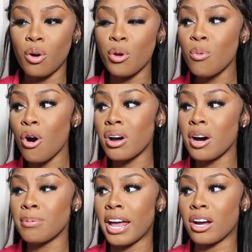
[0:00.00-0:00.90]
we woke
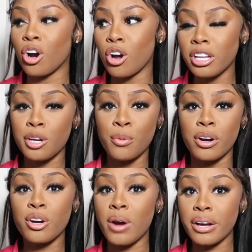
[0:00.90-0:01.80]
up like early in the
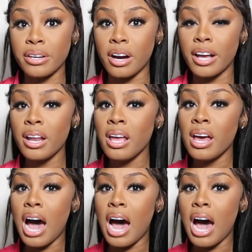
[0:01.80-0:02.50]
morning, crack of dawn.